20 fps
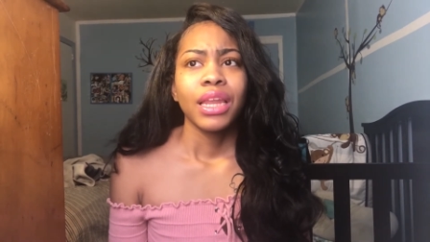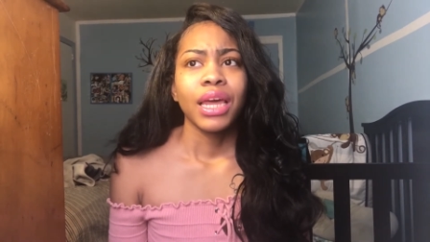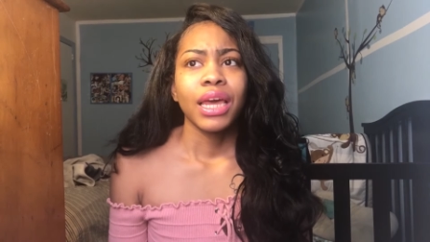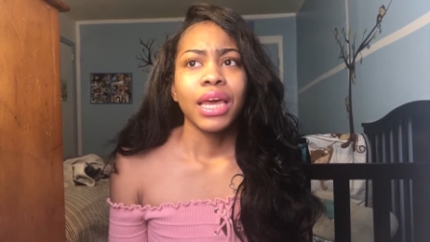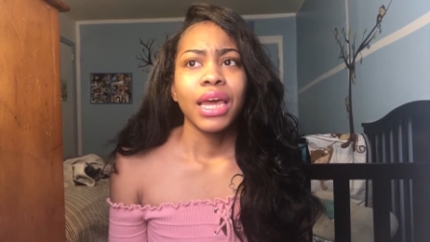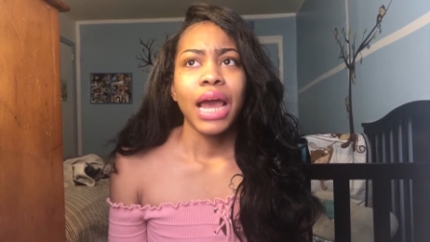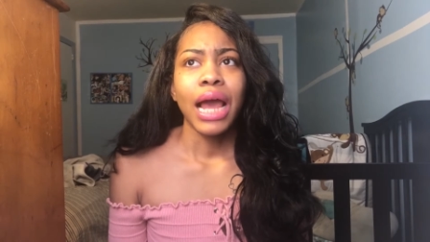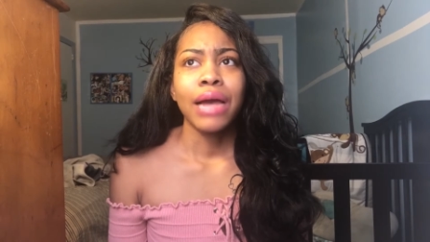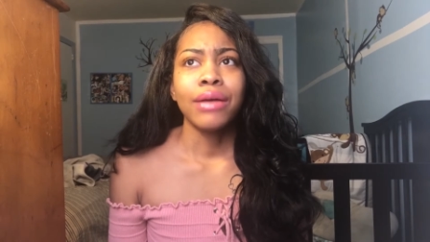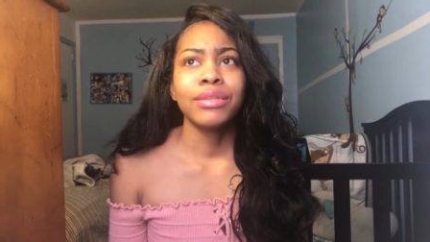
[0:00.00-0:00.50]

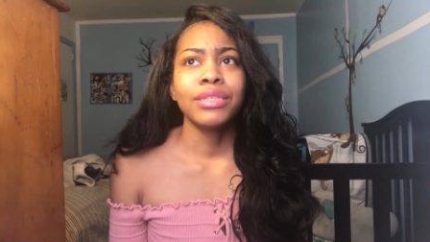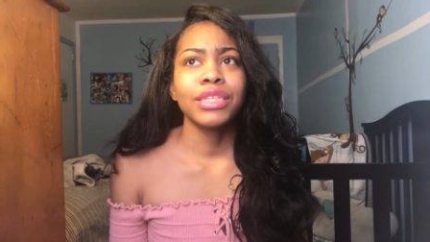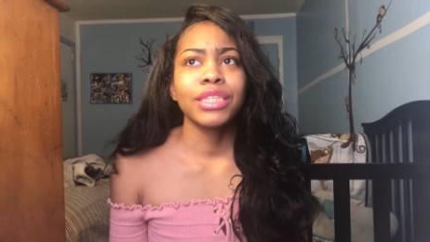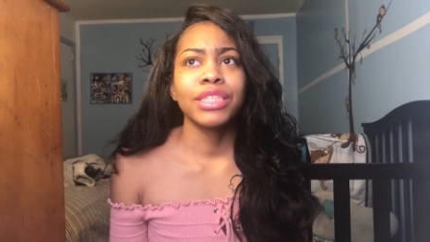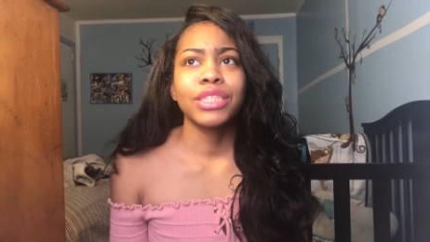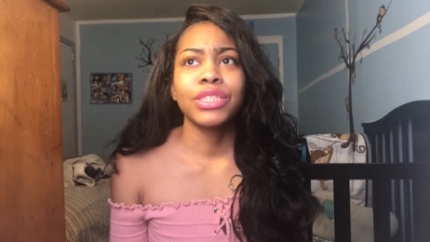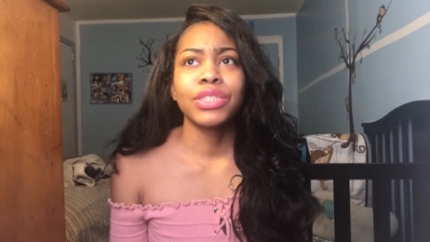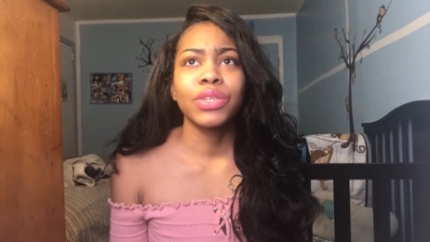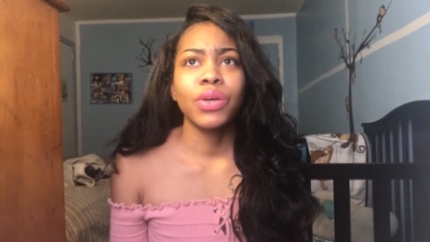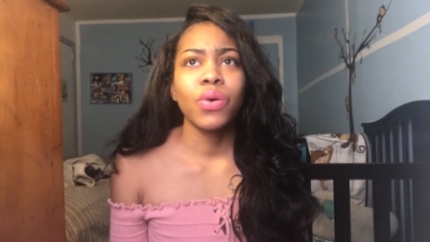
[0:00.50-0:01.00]
Like, I was
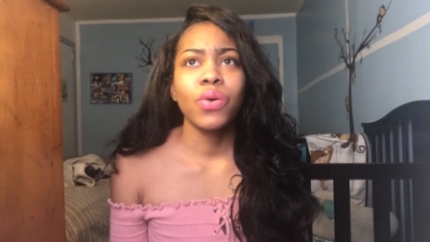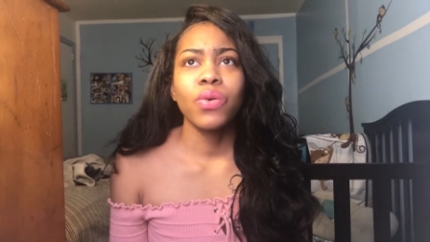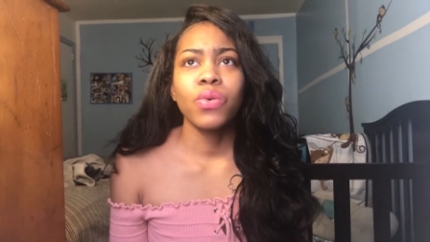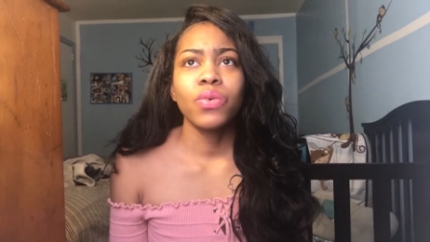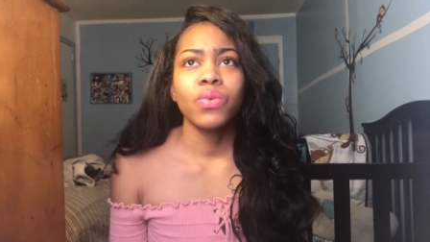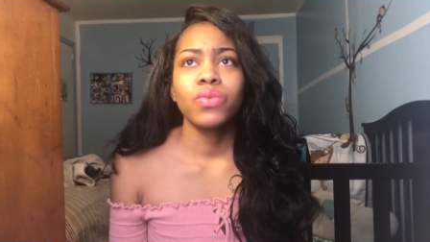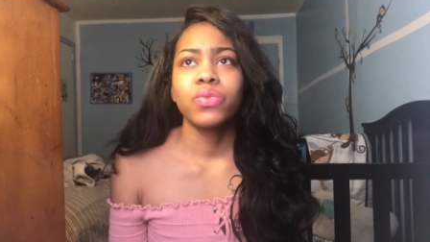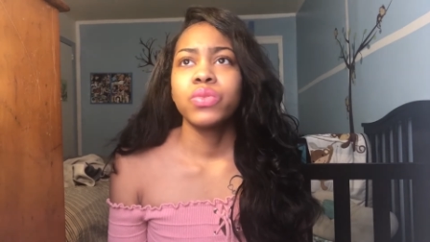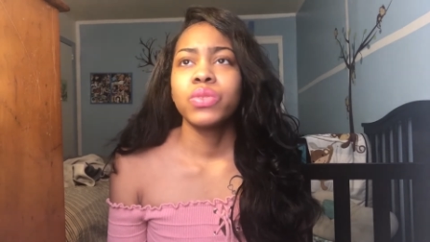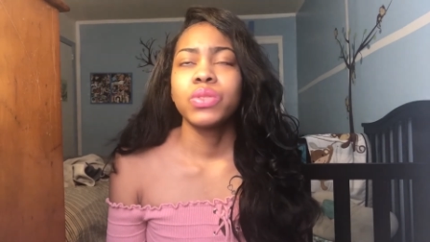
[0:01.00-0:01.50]
just
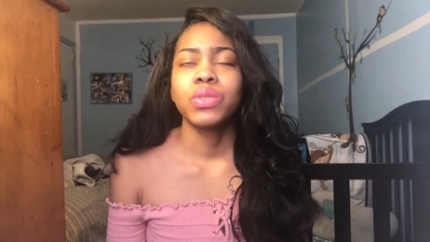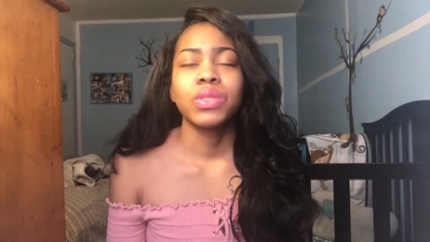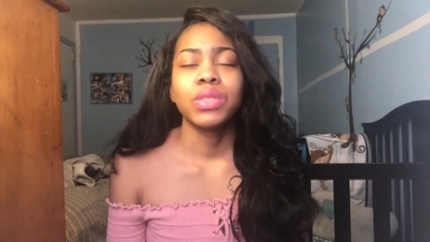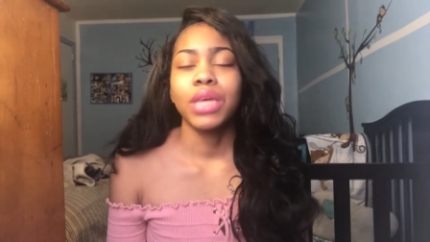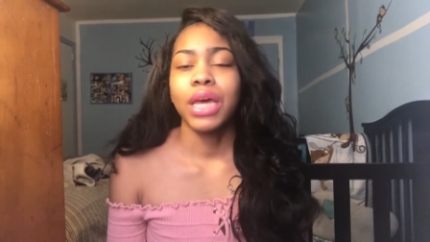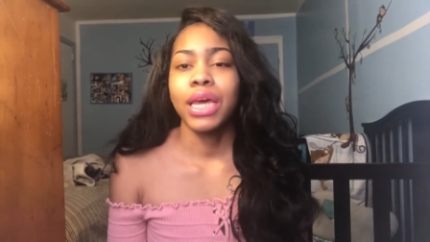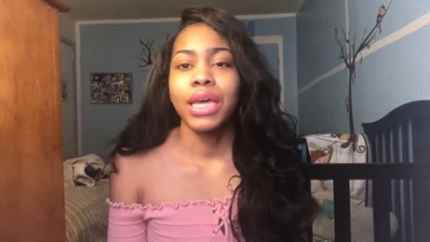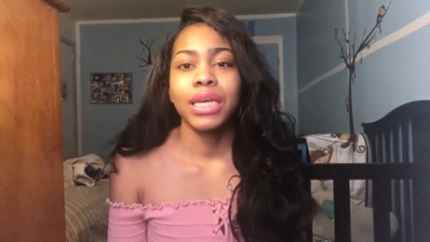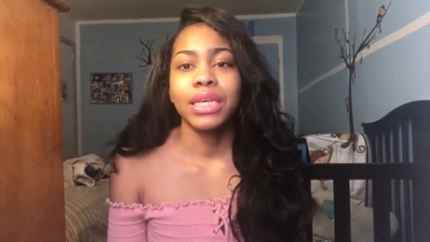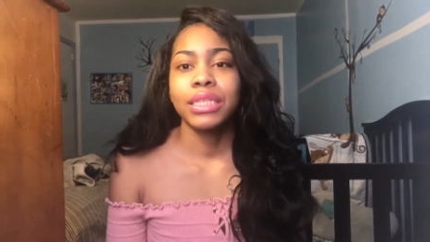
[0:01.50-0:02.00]
so,
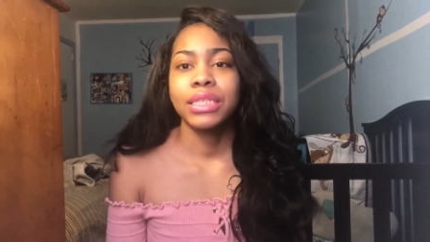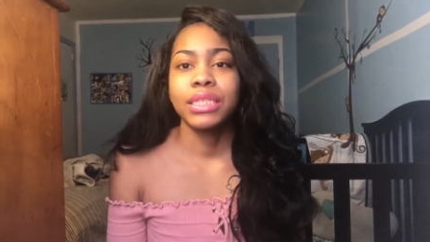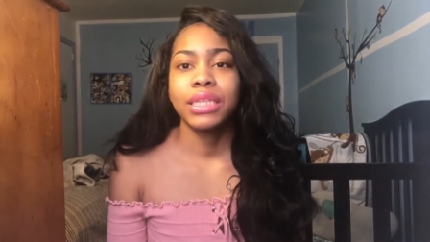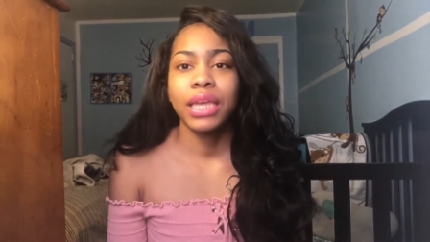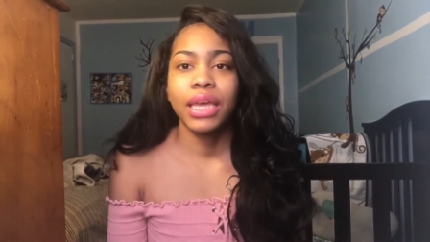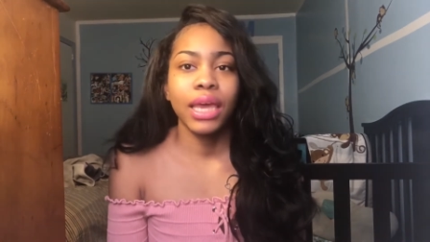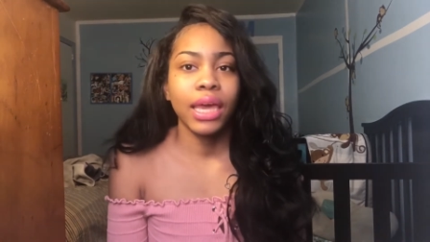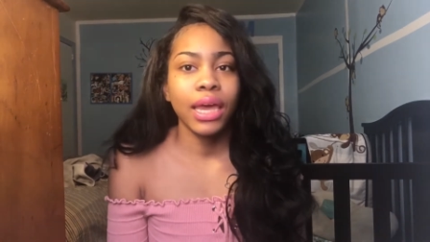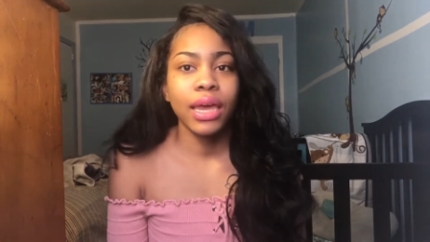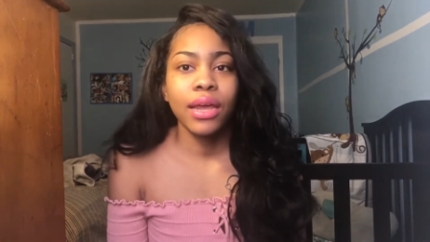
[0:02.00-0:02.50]
like,
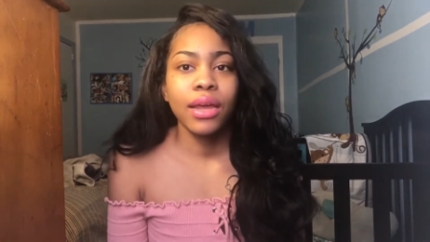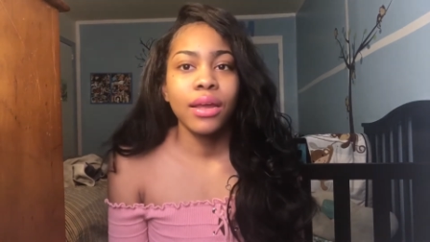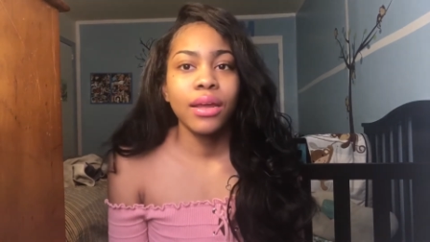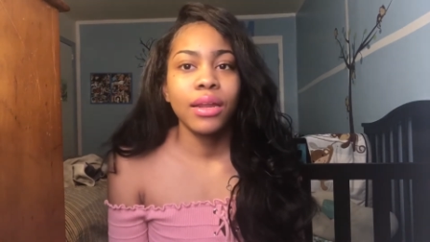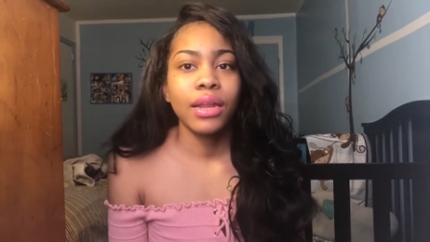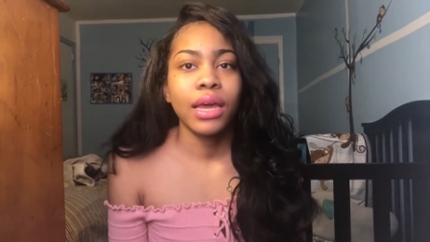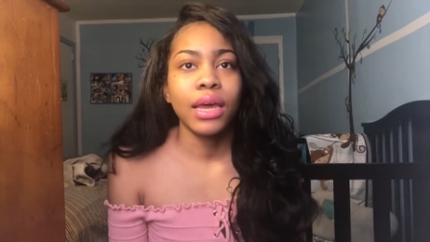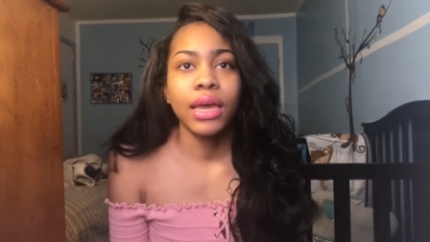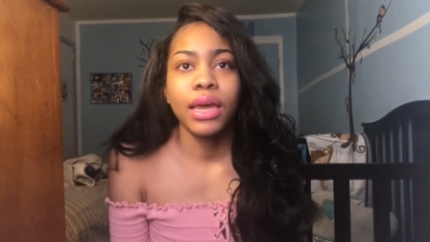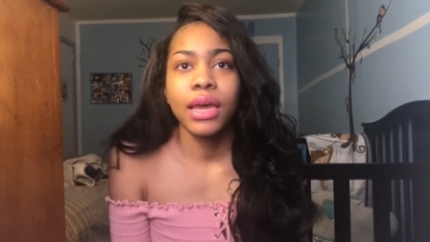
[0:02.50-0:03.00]
scared,
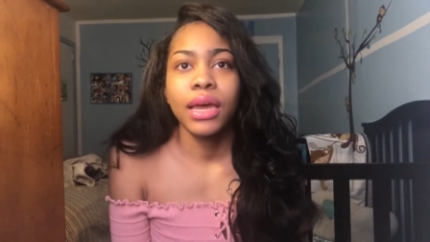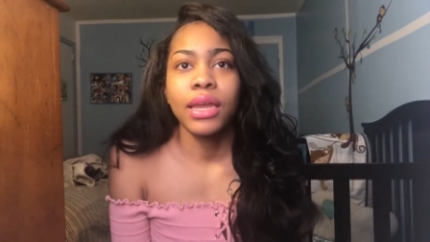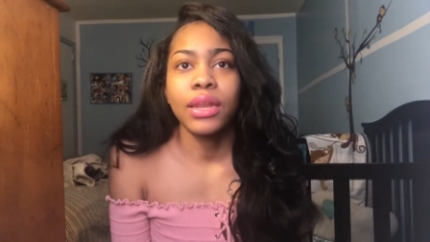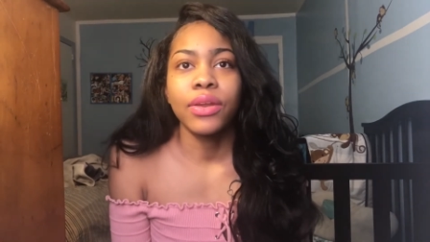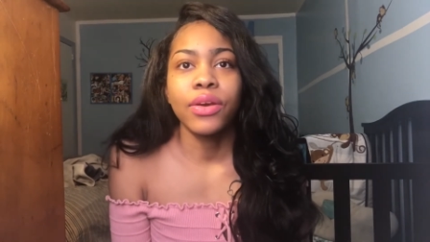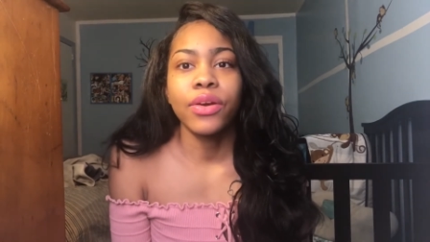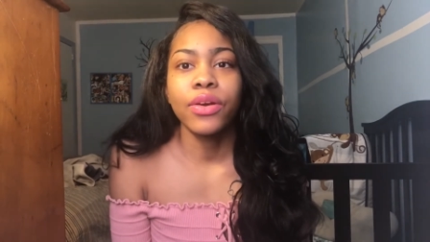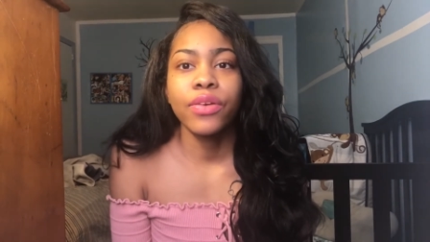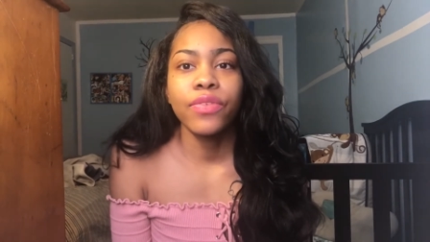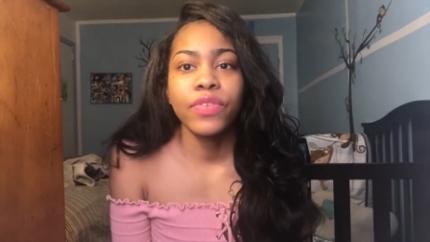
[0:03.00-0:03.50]
like,
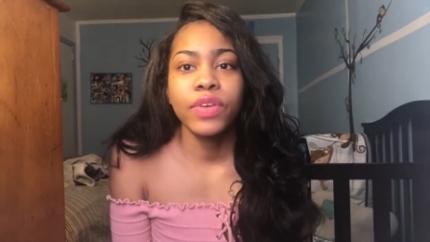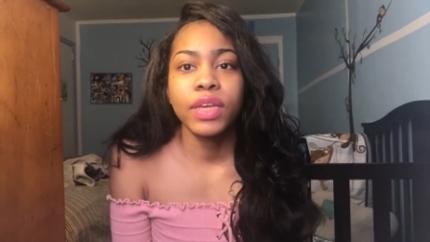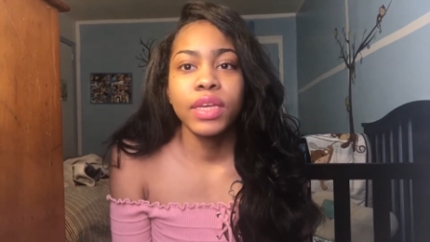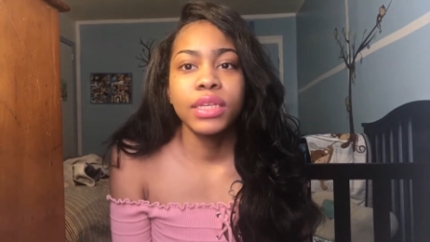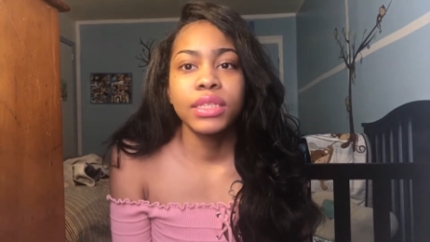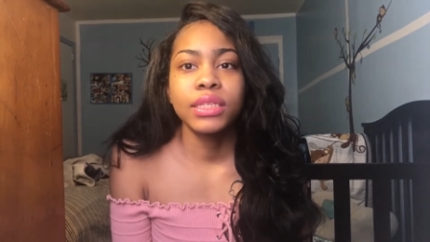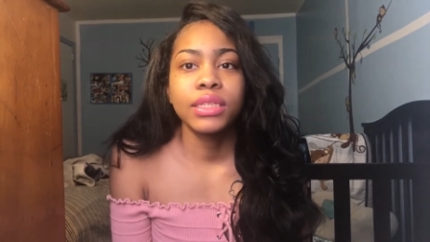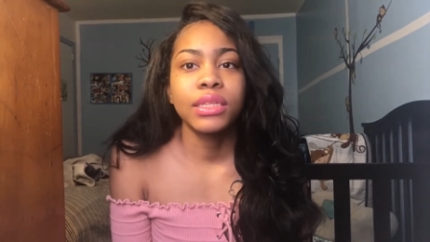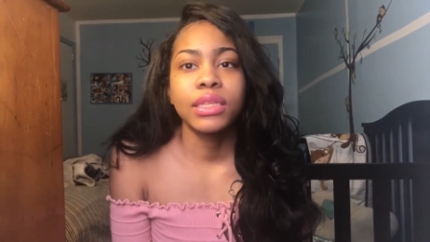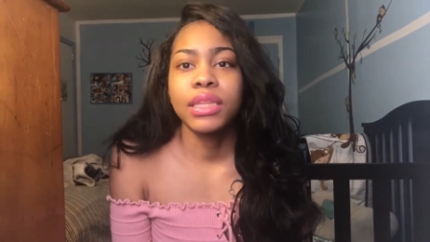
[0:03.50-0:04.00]

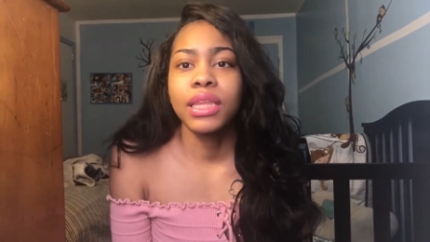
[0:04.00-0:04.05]
nervous,